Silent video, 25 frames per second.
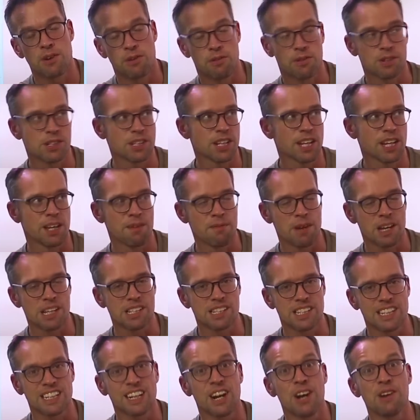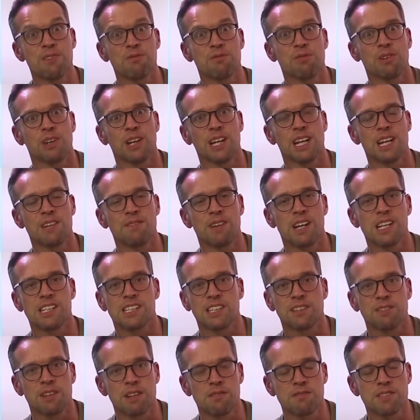I will say amazing, hopefully an
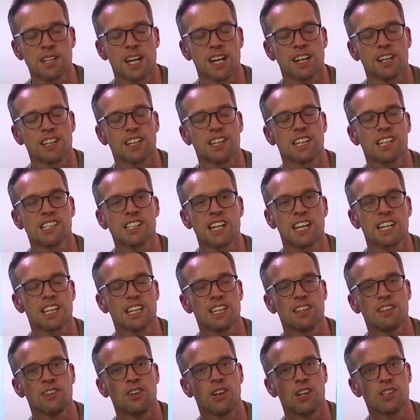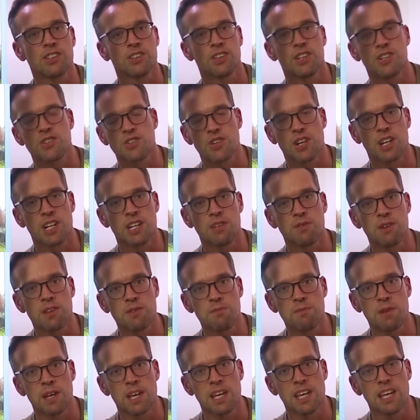amazing reef tank, and I'm going to take you guys on the journey
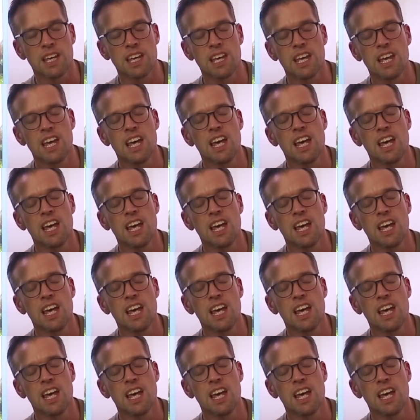with me.